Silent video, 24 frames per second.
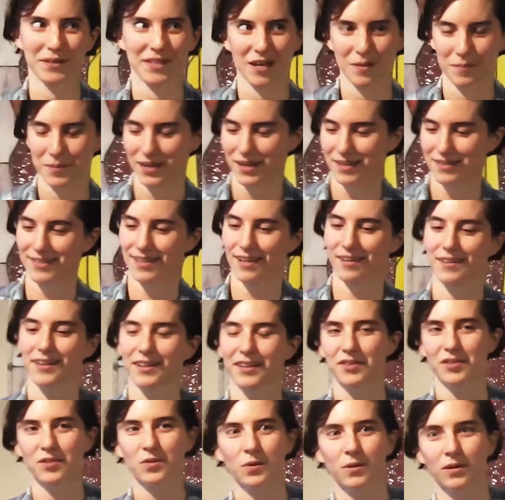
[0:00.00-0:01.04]
tell me I sound like
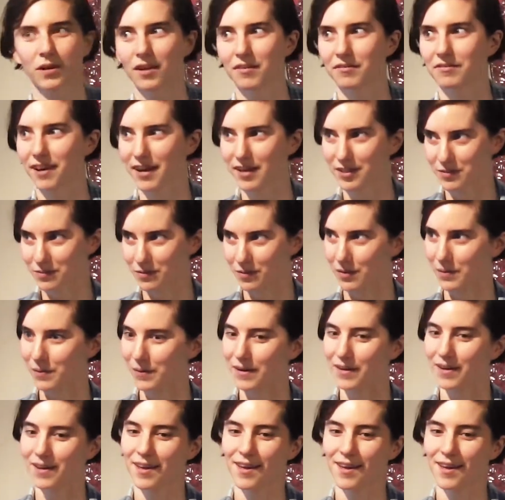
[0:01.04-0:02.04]
a squirrel and fast forward.